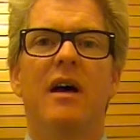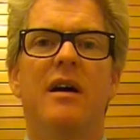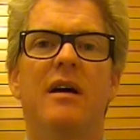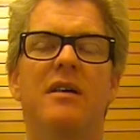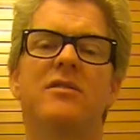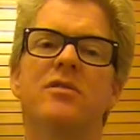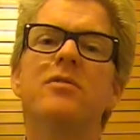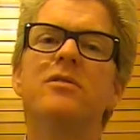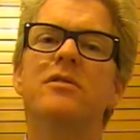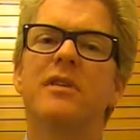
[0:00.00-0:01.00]
A
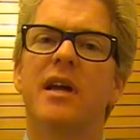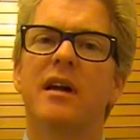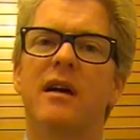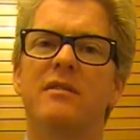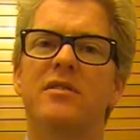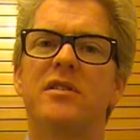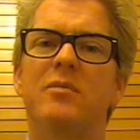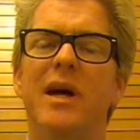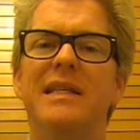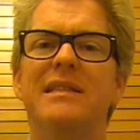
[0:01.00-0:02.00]
social
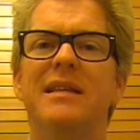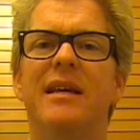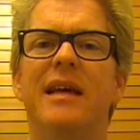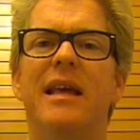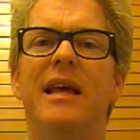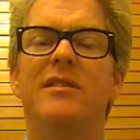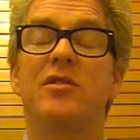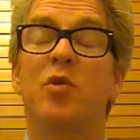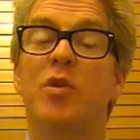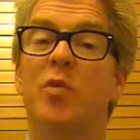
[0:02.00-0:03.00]
psychologist might say it has
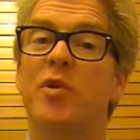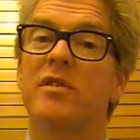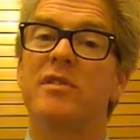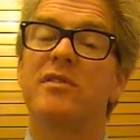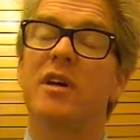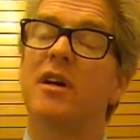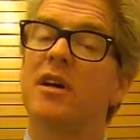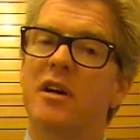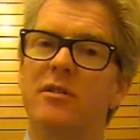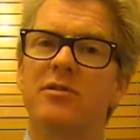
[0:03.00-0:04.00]
to do with the person's
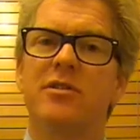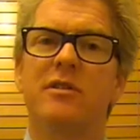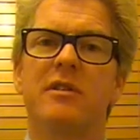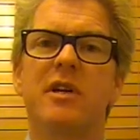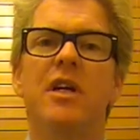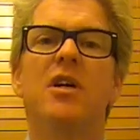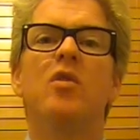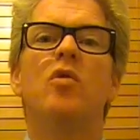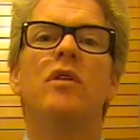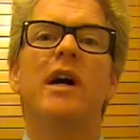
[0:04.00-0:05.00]
culture
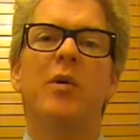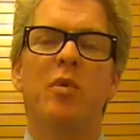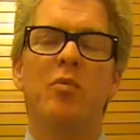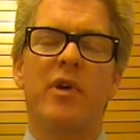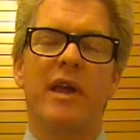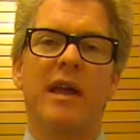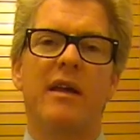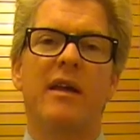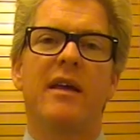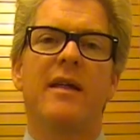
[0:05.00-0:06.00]
or
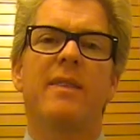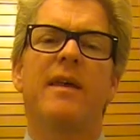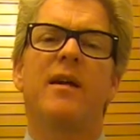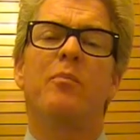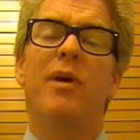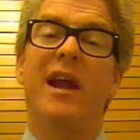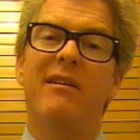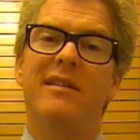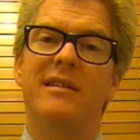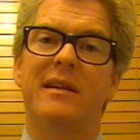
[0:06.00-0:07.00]
upbringing, their
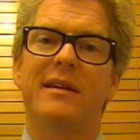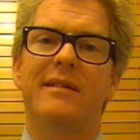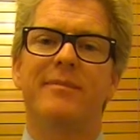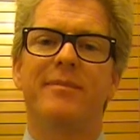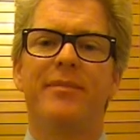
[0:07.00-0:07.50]
parenting,